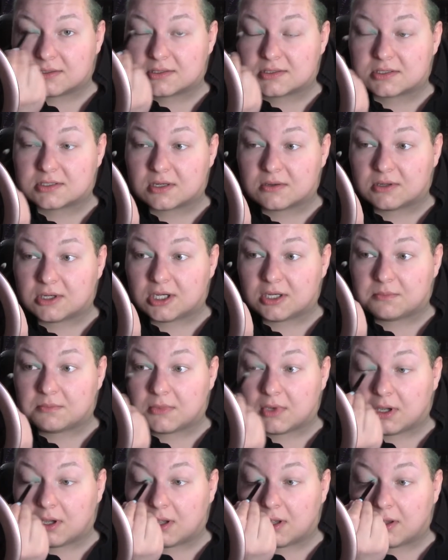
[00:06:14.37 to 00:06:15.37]
to show
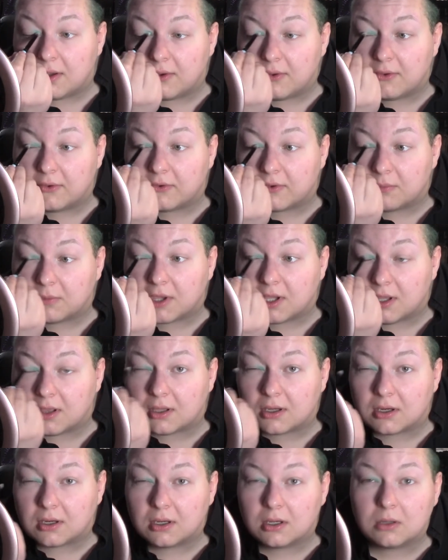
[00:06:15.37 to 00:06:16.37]
up some
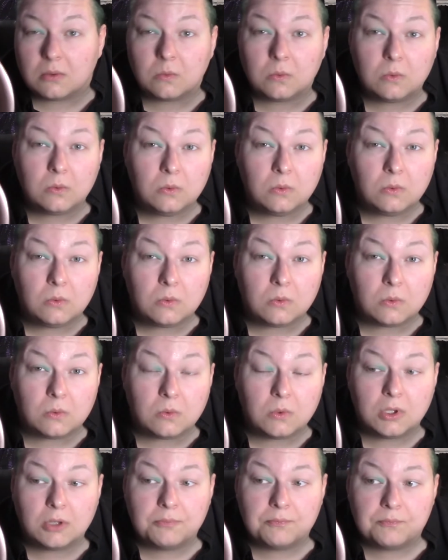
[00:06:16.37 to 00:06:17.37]
color.
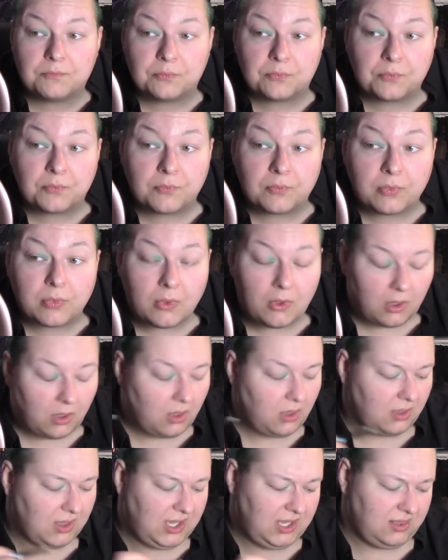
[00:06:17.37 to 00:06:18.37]
Mm.
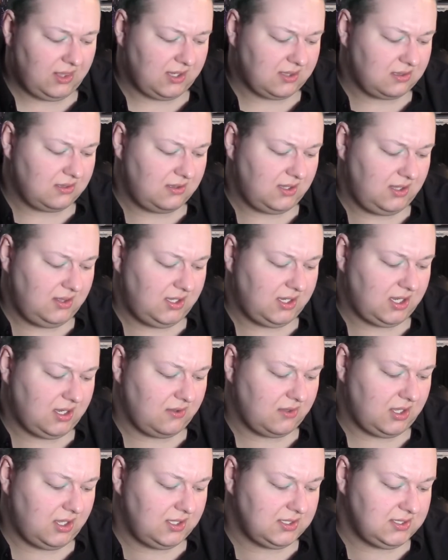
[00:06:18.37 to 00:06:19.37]
I like I like
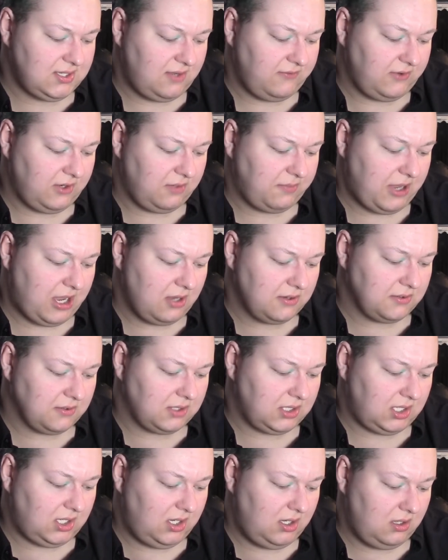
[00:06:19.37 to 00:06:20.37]
how that it's not very
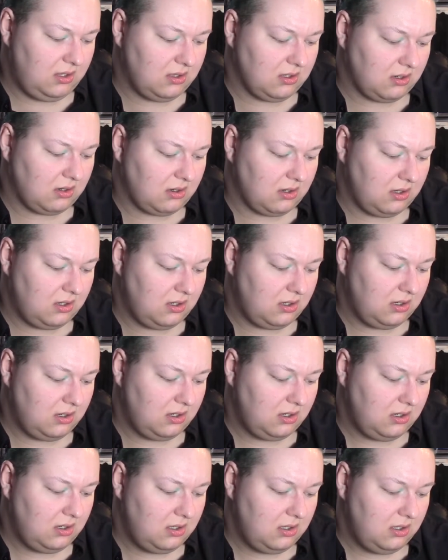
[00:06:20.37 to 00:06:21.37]
powdery either.
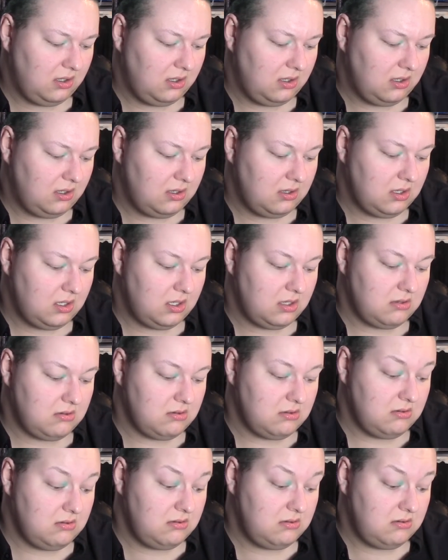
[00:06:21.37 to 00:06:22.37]

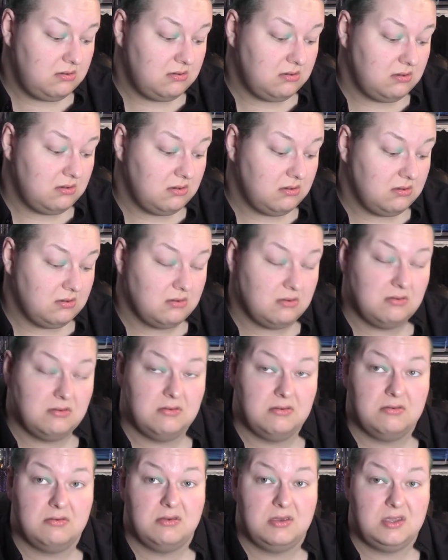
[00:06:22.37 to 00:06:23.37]

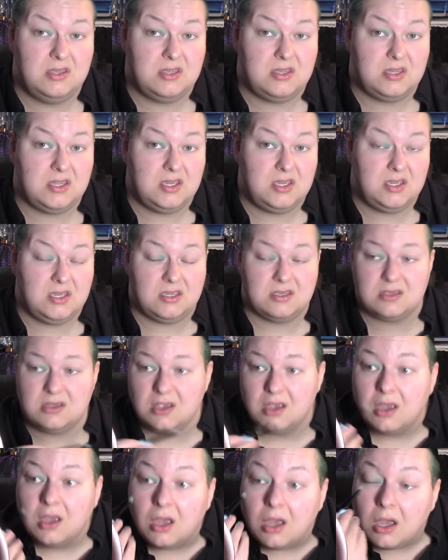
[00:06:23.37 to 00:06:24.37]
Eh, this is nice.